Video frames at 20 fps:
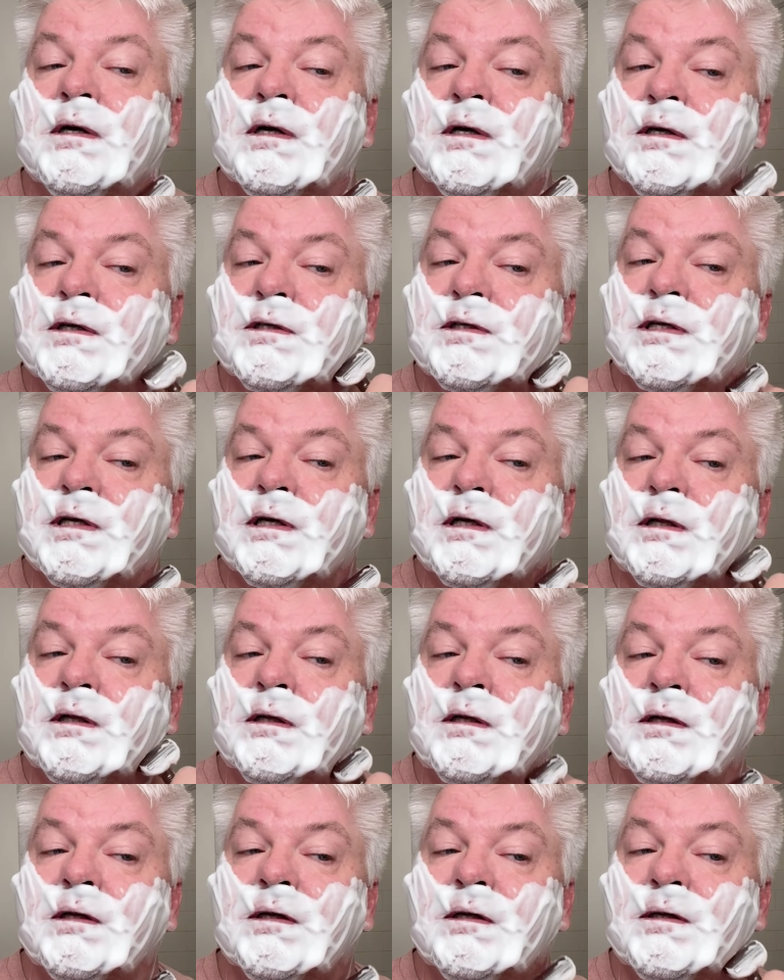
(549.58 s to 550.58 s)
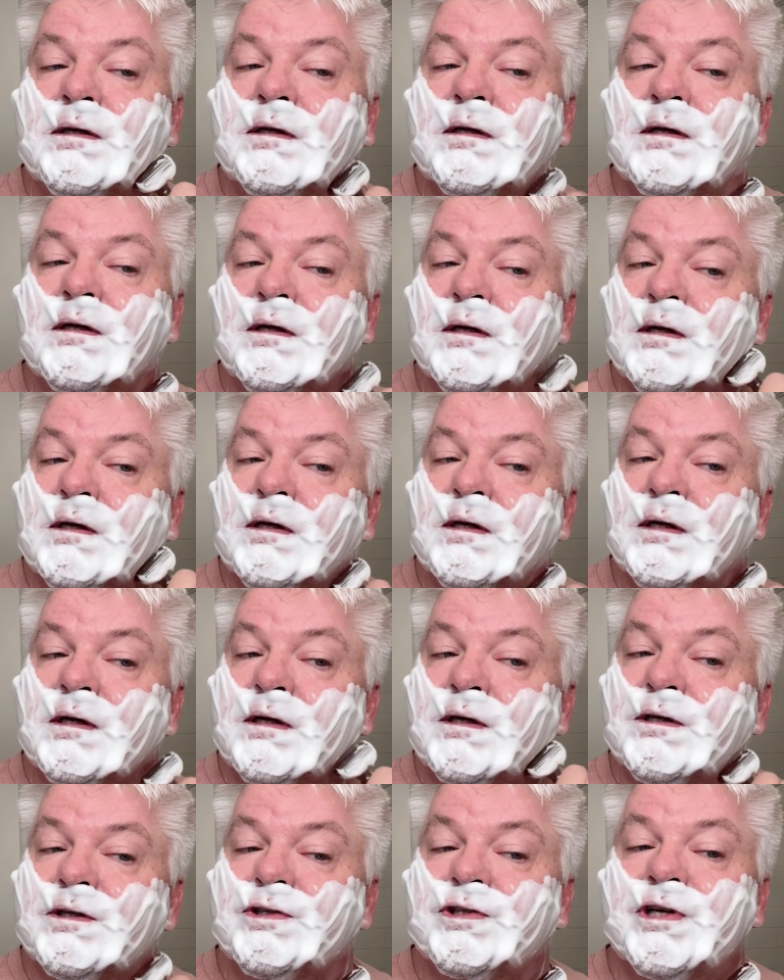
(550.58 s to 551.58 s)
Still
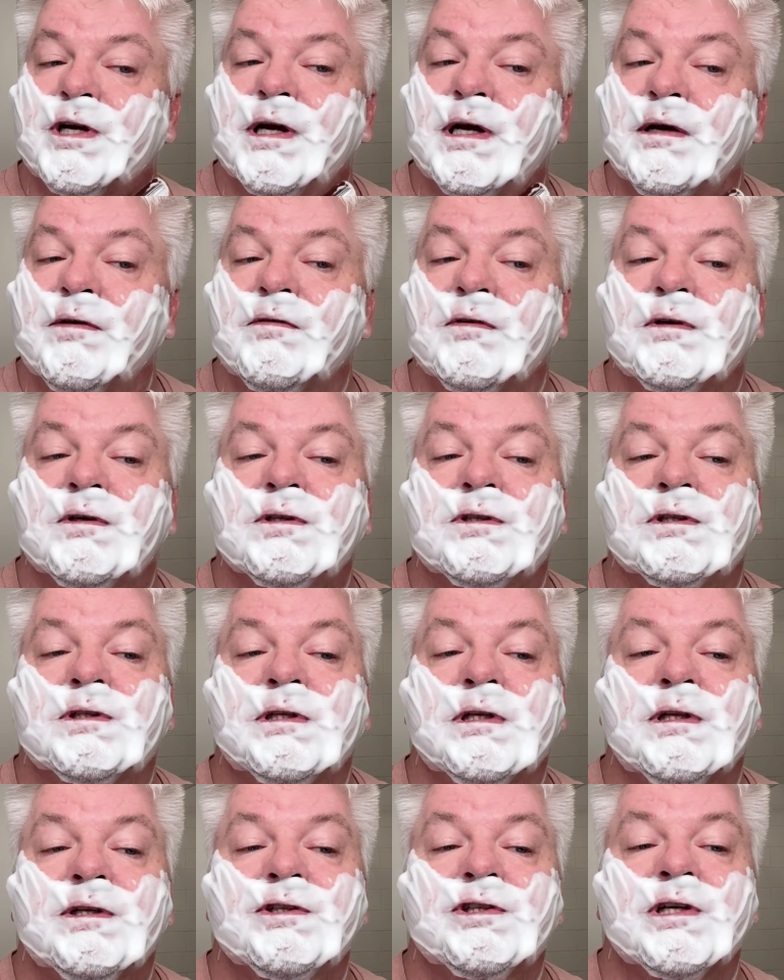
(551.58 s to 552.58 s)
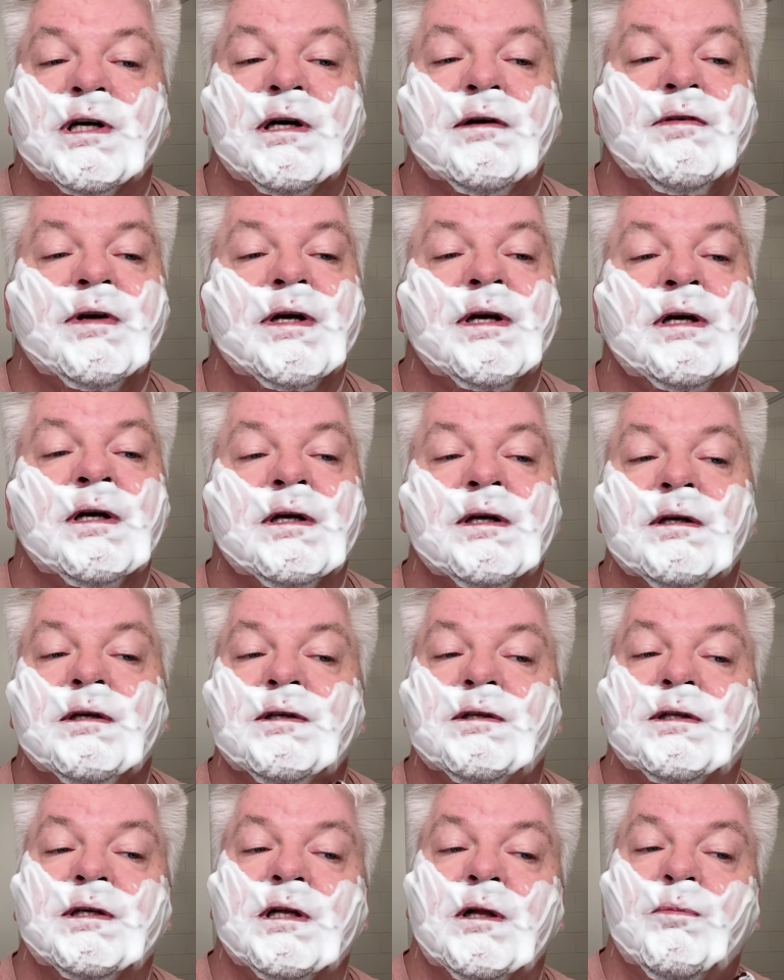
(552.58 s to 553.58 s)
shape, still shaving,
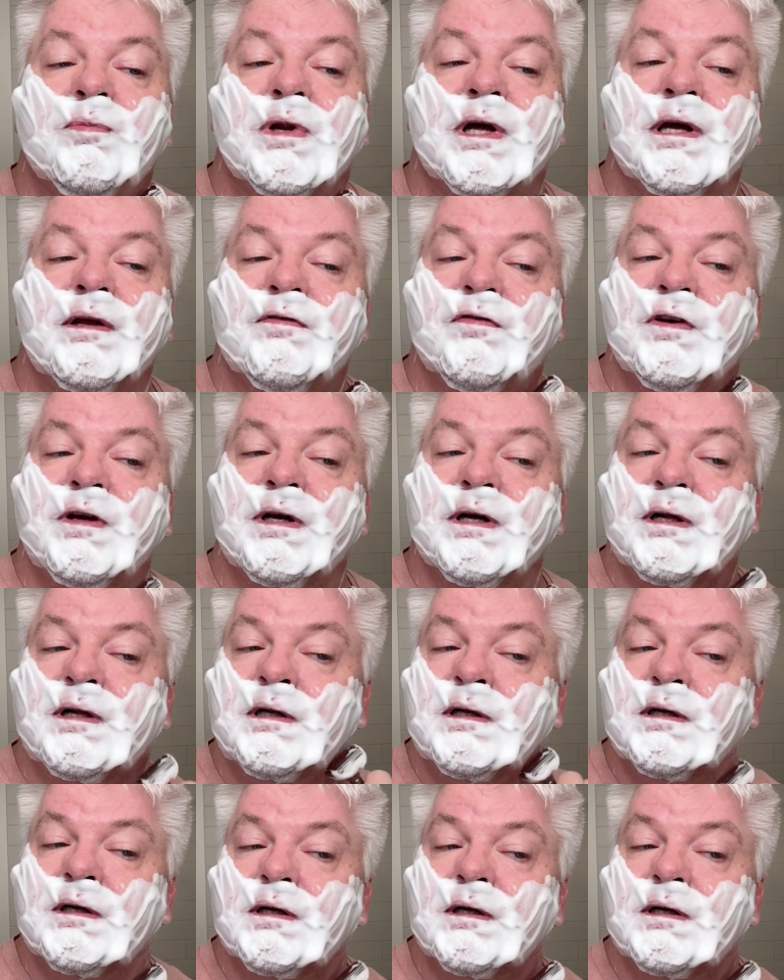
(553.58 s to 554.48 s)
still blade feel,